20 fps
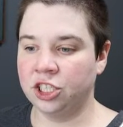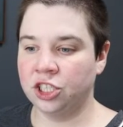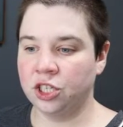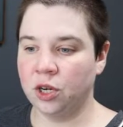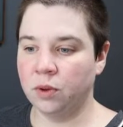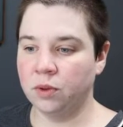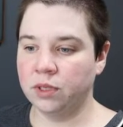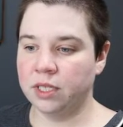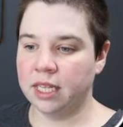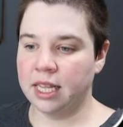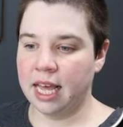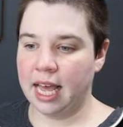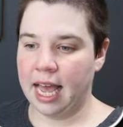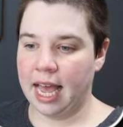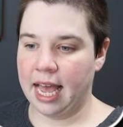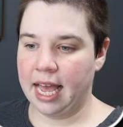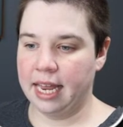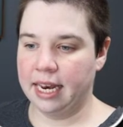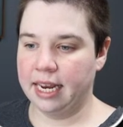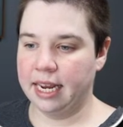shows the
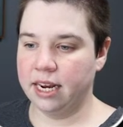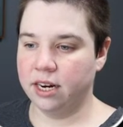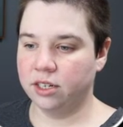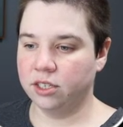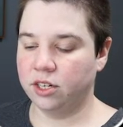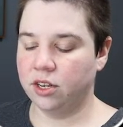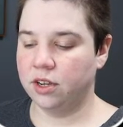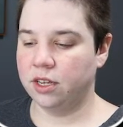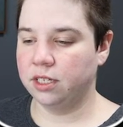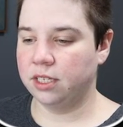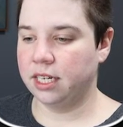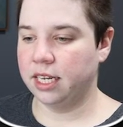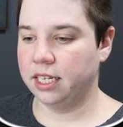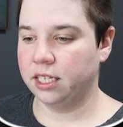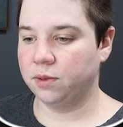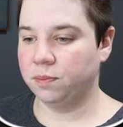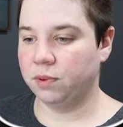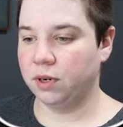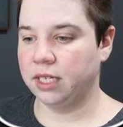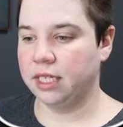head here, so you can see
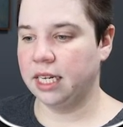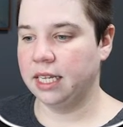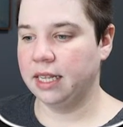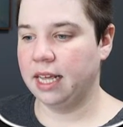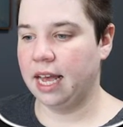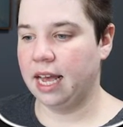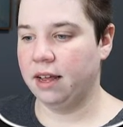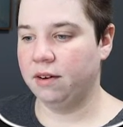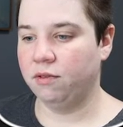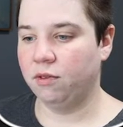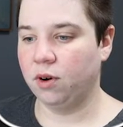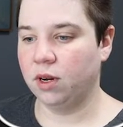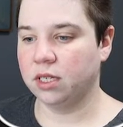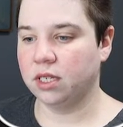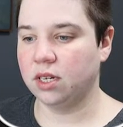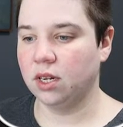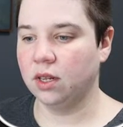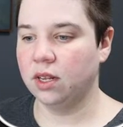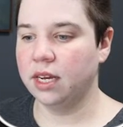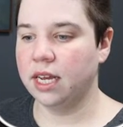it's printing the head for
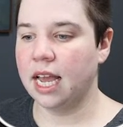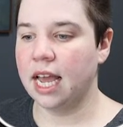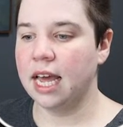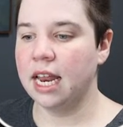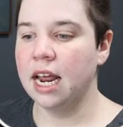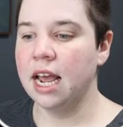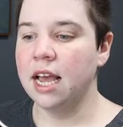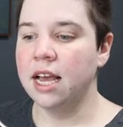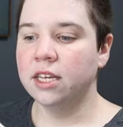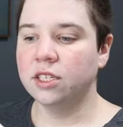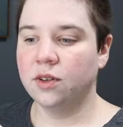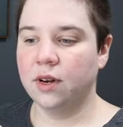us to look at.